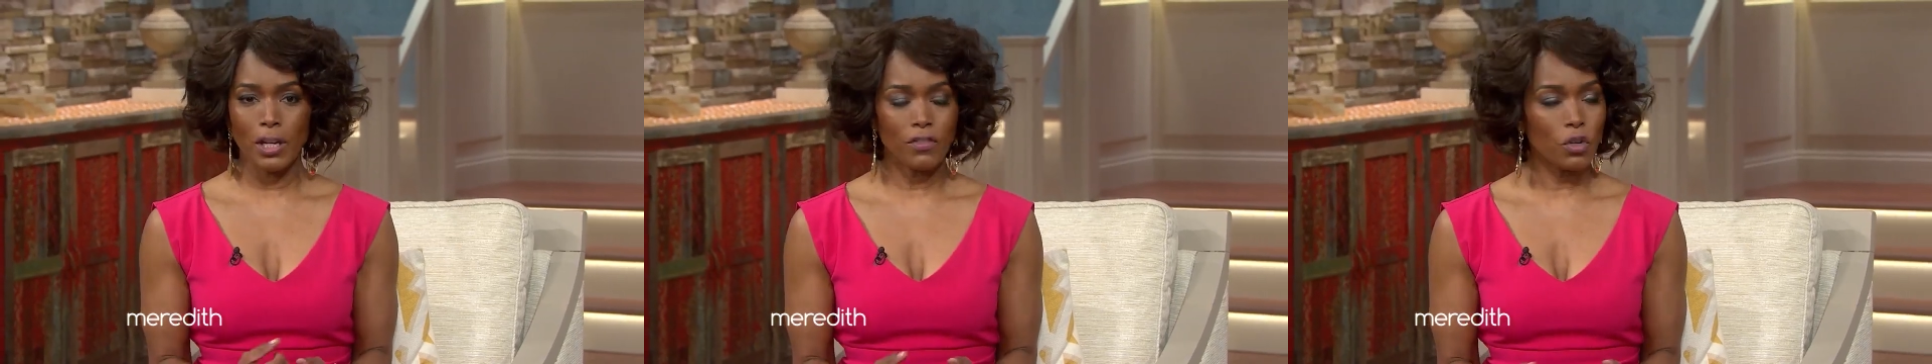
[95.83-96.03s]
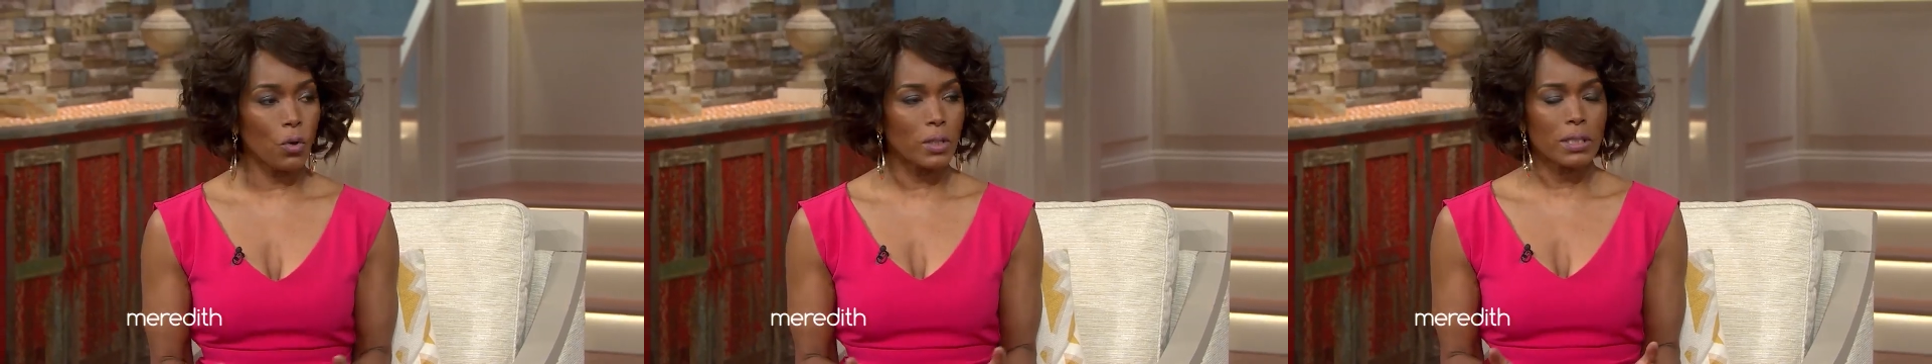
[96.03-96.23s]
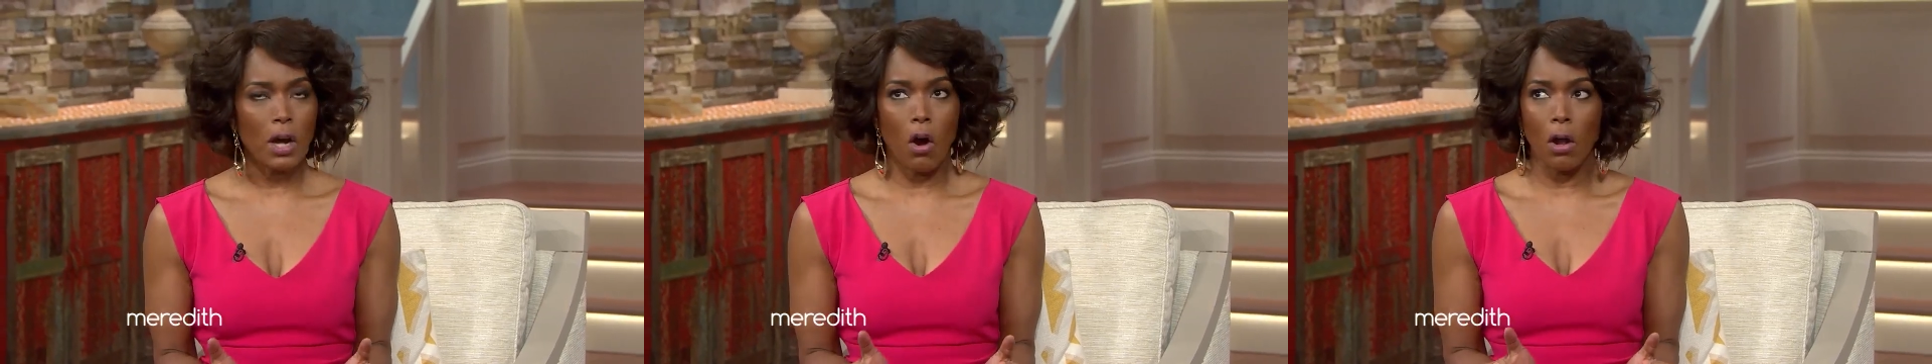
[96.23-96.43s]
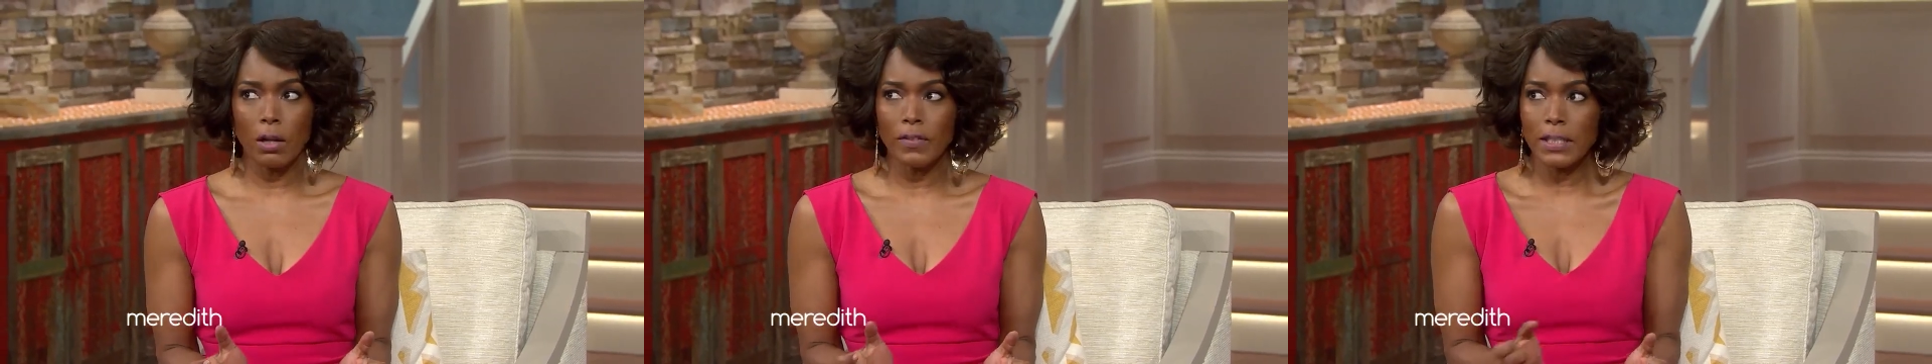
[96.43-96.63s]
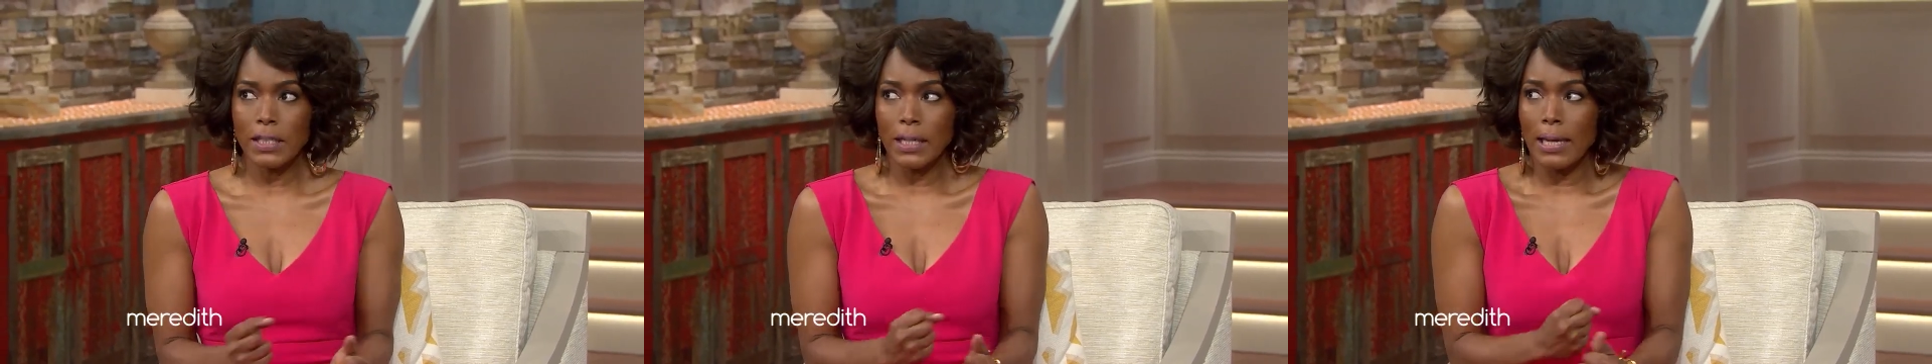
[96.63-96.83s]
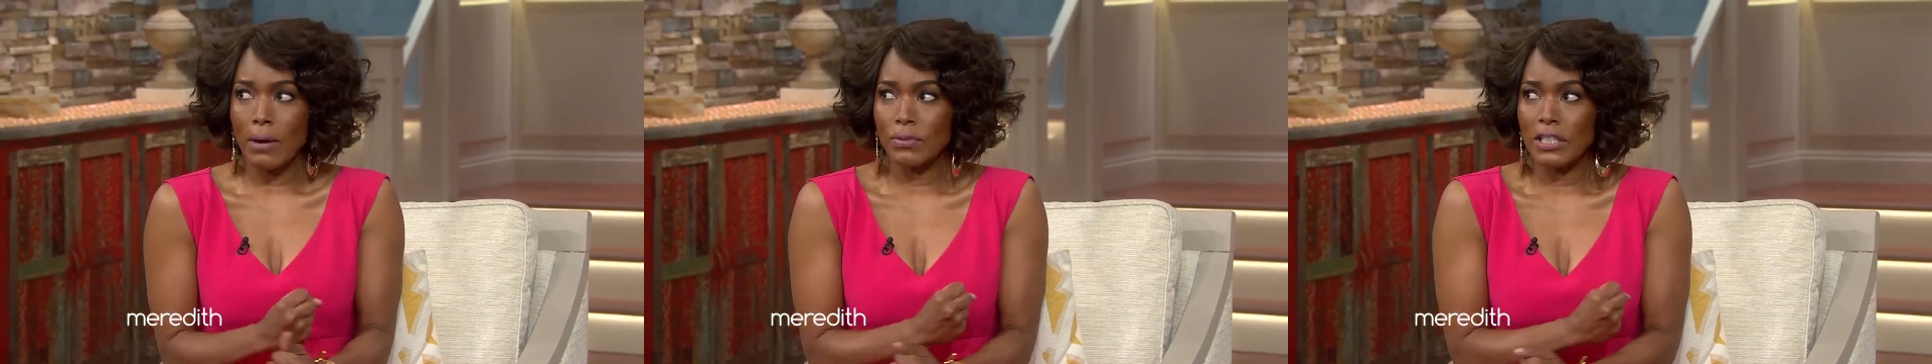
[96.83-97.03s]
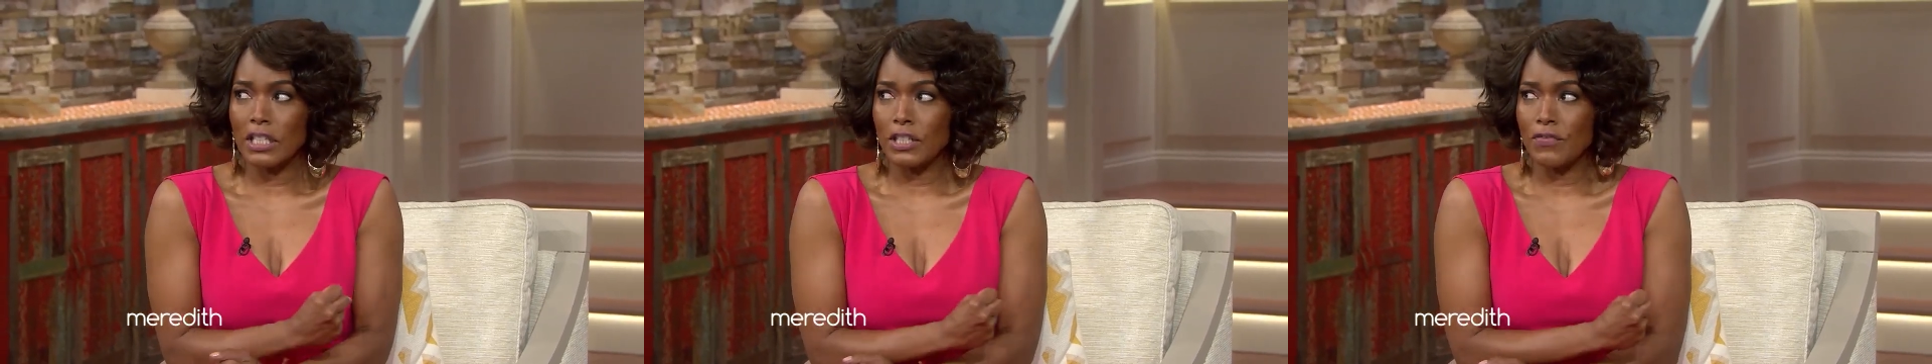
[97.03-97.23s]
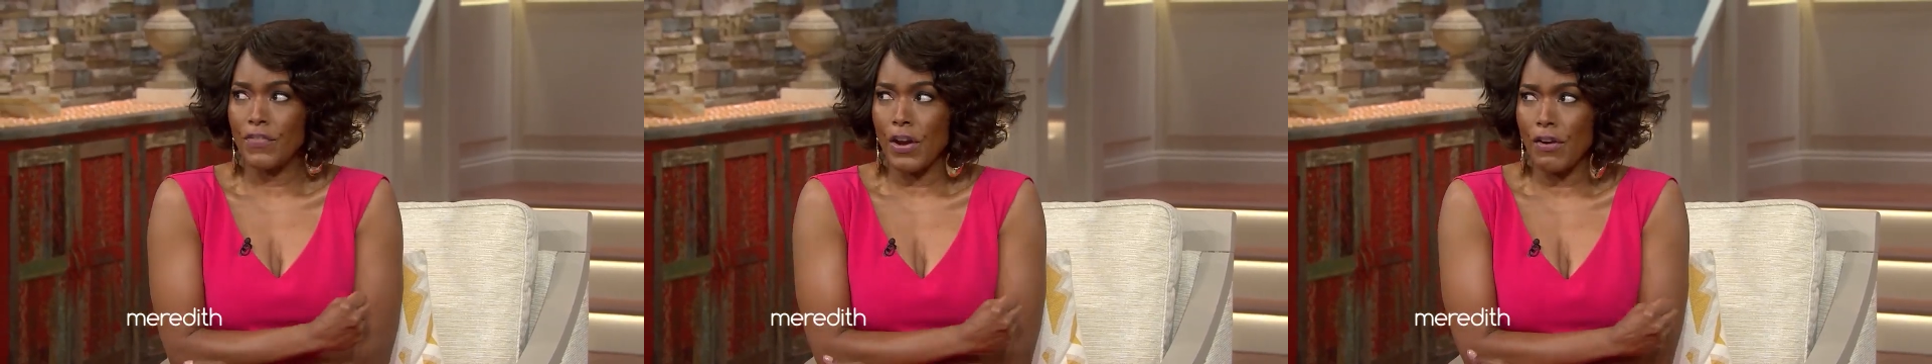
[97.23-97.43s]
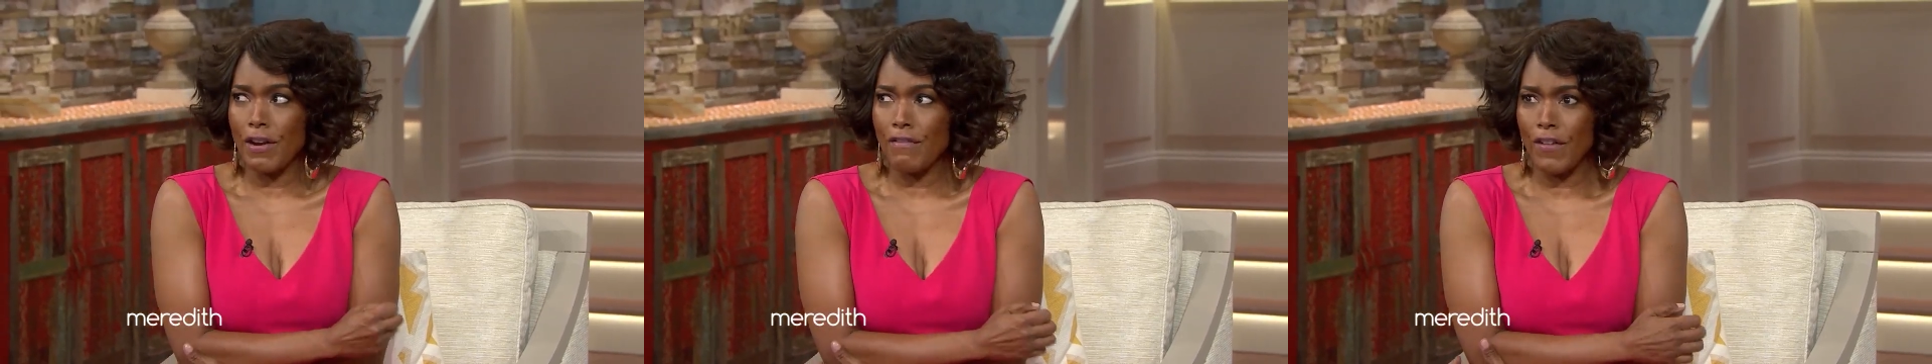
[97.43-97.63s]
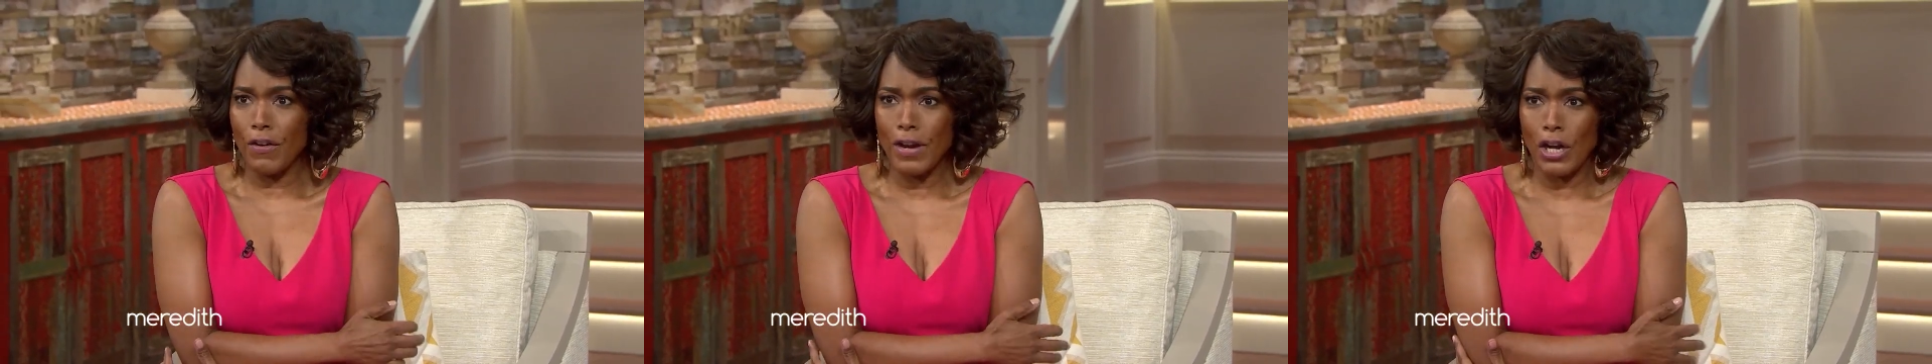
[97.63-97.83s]
Of course, all of a sudden I was just
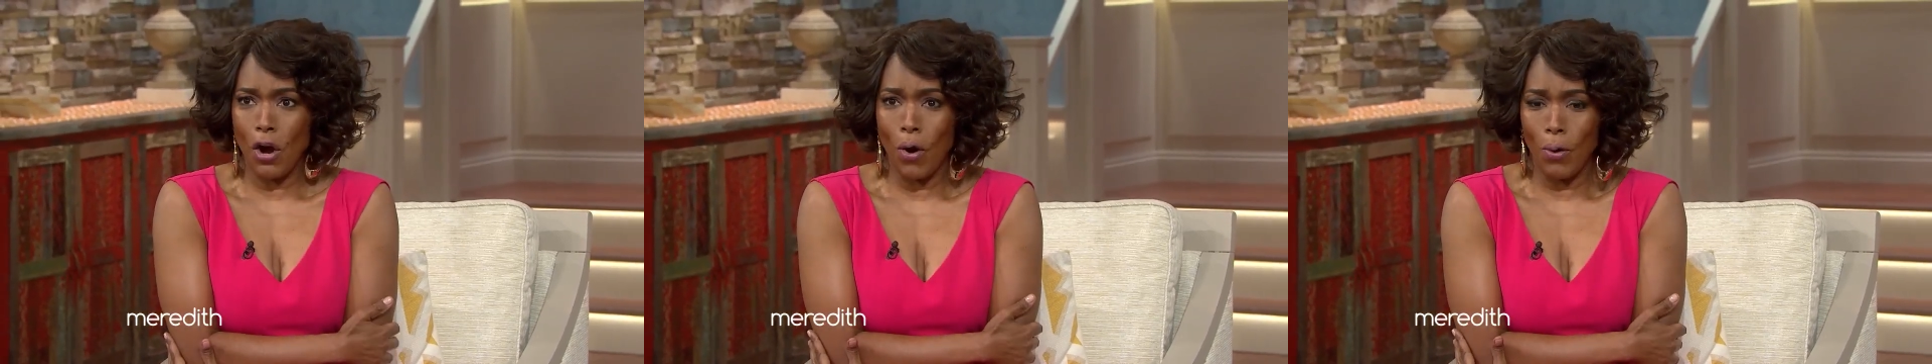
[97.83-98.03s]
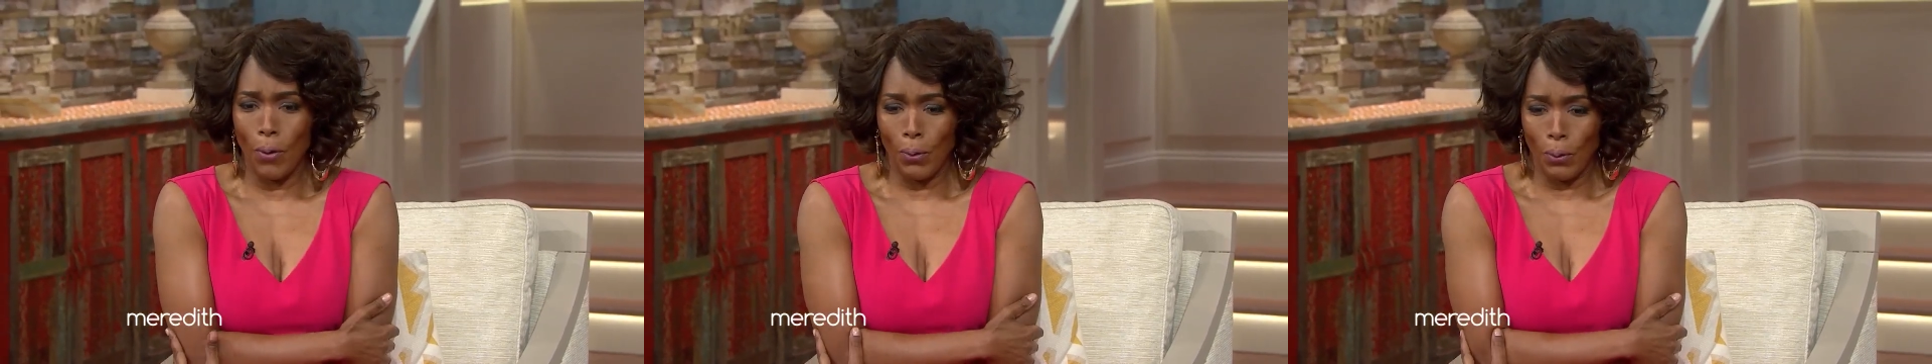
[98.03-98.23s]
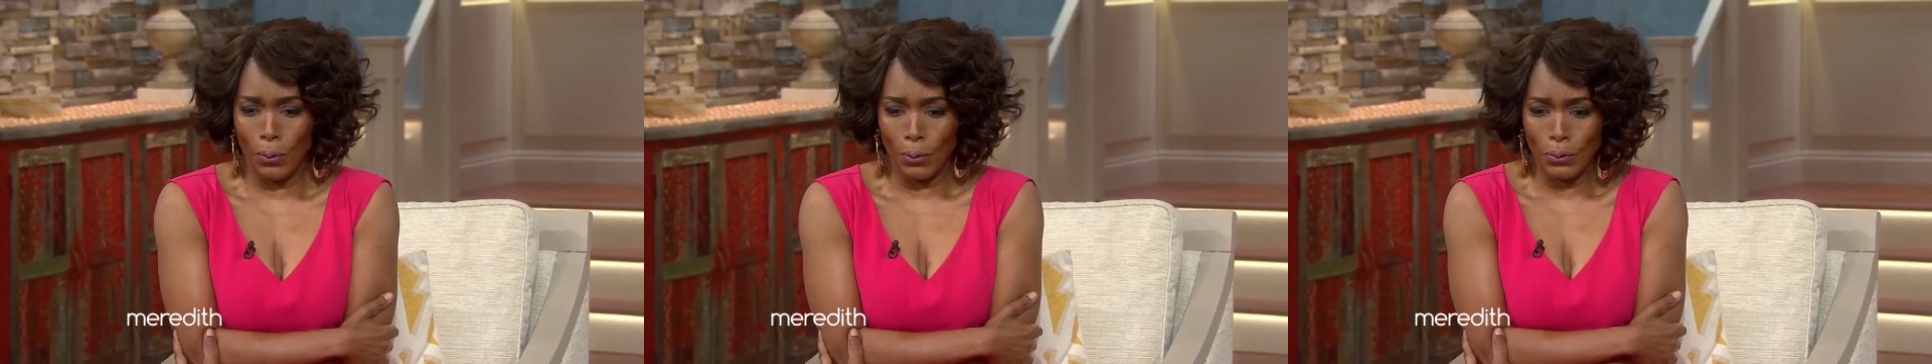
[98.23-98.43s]
very, very cold.